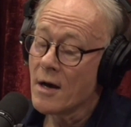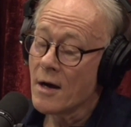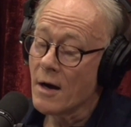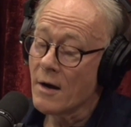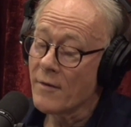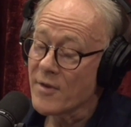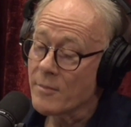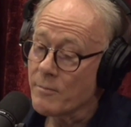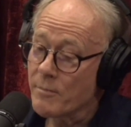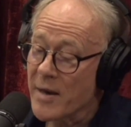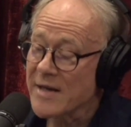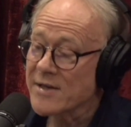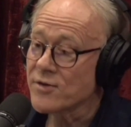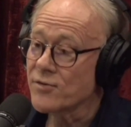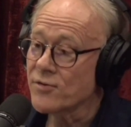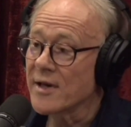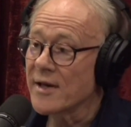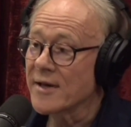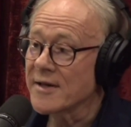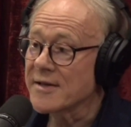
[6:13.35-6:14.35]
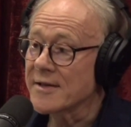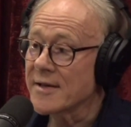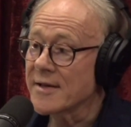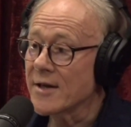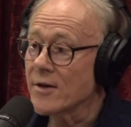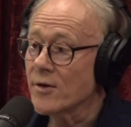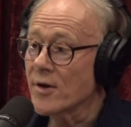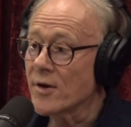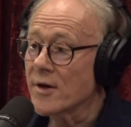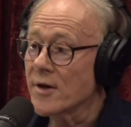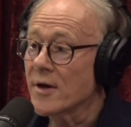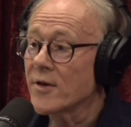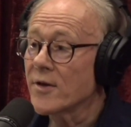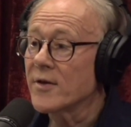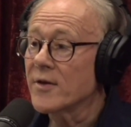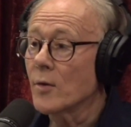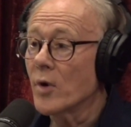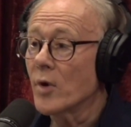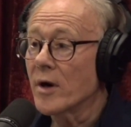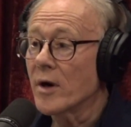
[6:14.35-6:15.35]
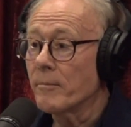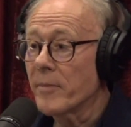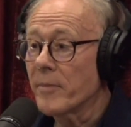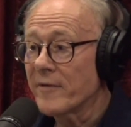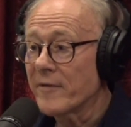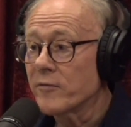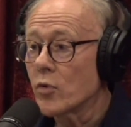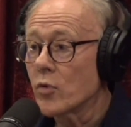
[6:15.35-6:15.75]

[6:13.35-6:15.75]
of the best real estate on Earth that were above